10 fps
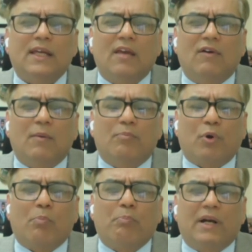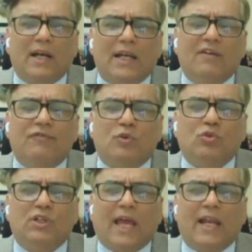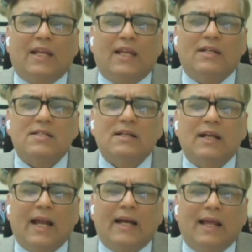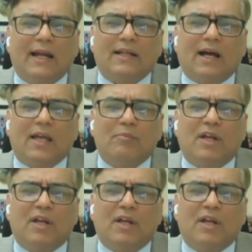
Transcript: give a proper relief to the candidates at that time.